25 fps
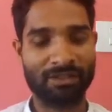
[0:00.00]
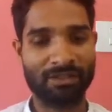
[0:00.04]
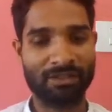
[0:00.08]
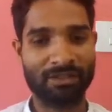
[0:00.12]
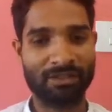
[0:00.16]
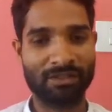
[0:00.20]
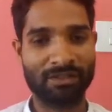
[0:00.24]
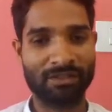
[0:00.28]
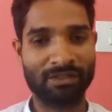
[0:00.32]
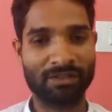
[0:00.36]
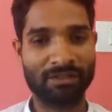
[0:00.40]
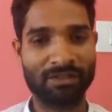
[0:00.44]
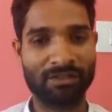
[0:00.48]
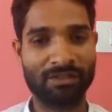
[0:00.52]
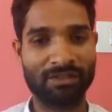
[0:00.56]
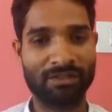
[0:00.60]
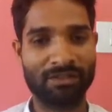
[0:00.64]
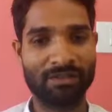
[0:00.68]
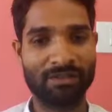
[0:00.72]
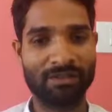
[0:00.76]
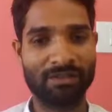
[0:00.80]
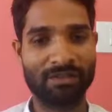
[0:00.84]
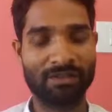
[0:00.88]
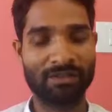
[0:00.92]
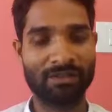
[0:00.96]

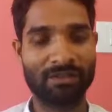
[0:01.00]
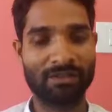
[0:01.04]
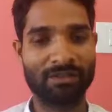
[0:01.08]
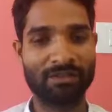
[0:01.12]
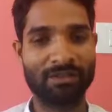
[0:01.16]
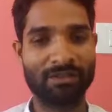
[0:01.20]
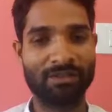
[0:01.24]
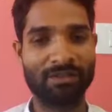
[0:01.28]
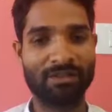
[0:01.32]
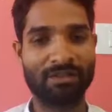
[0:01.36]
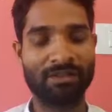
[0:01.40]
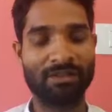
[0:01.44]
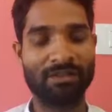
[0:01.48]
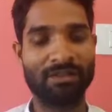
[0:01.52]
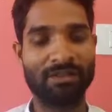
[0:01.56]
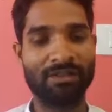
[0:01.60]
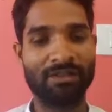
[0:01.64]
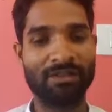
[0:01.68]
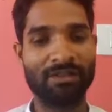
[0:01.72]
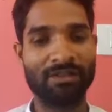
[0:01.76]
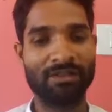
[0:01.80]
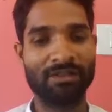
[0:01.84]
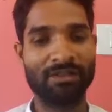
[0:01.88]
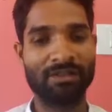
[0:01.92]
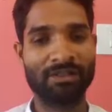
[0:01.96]

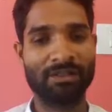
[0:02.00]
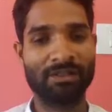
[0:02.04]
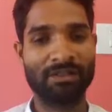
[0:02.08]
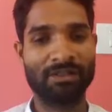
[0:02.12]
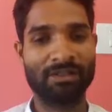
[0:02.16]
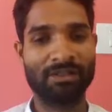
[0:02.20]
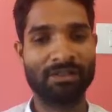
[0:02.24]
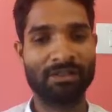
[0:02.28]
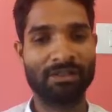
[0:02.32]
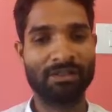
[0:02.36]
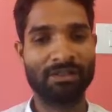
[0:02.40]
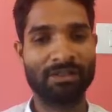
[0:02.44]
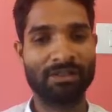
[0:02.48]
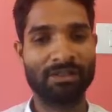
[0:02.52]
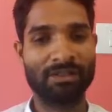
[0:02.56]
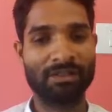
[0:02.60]
[no speech]